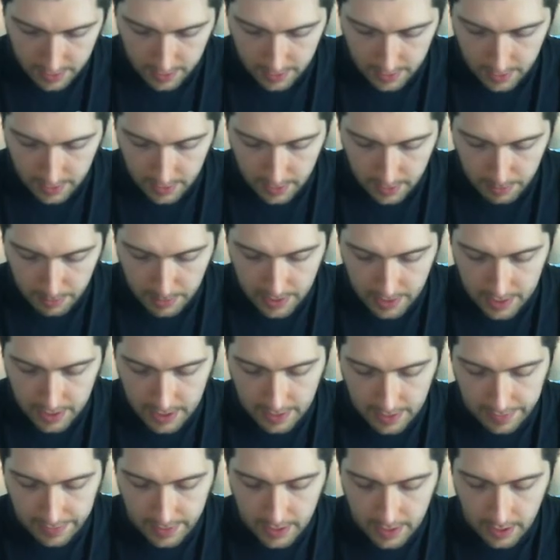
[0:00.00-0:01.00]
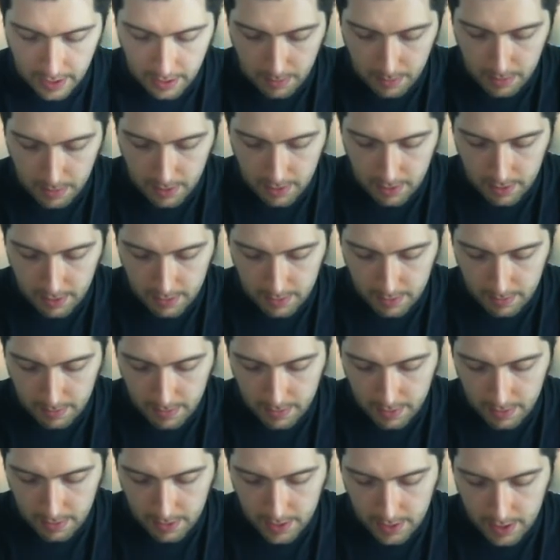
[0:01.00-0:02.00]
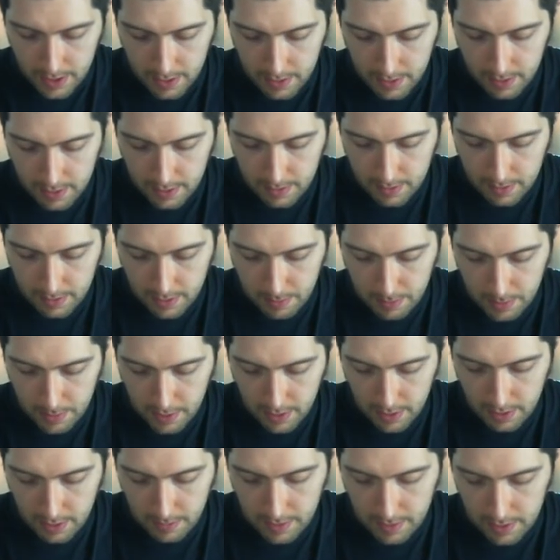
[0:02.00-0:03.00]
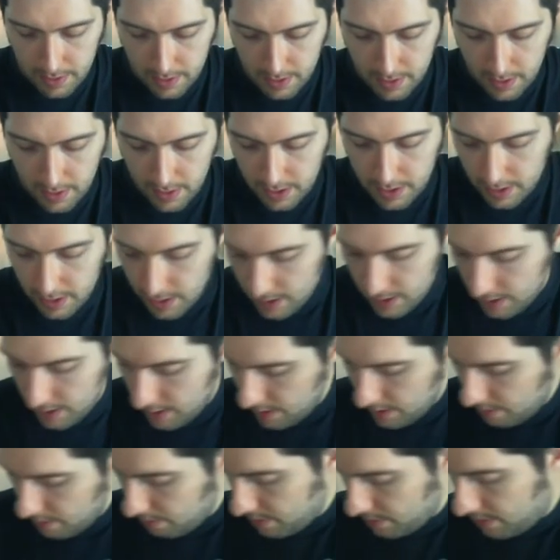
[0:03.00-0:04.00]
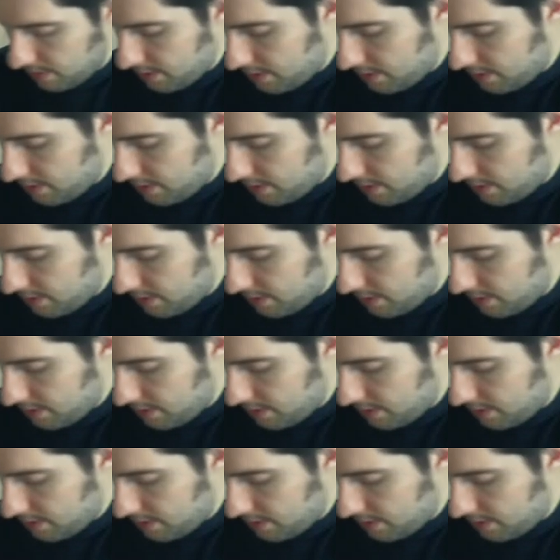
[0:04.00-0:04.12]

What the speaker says: They look a bit daft, like, to be honest. I'm not entirely sure what the point of them is, but